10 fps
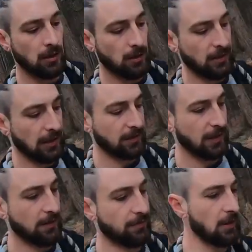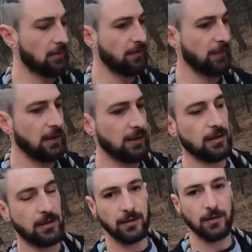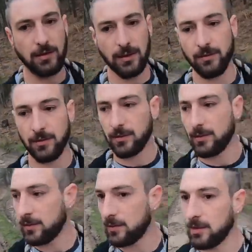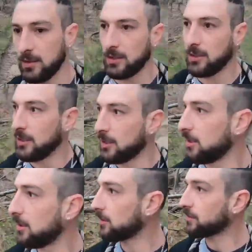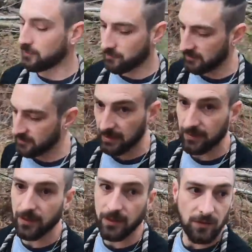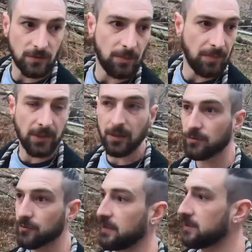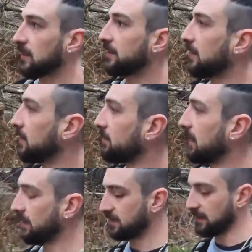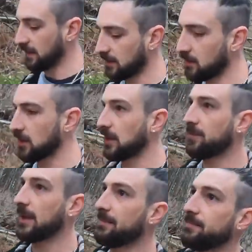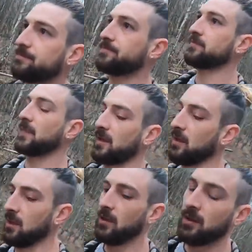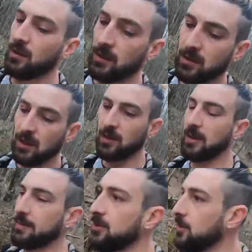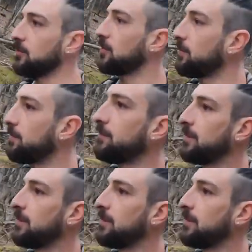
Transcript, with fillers: Come on, cows, get out from under my feet. Good girl. Lots of trees down here. Lots of big old trees cut down. I'm guessing they're going to cut them up. Cut them up and use them.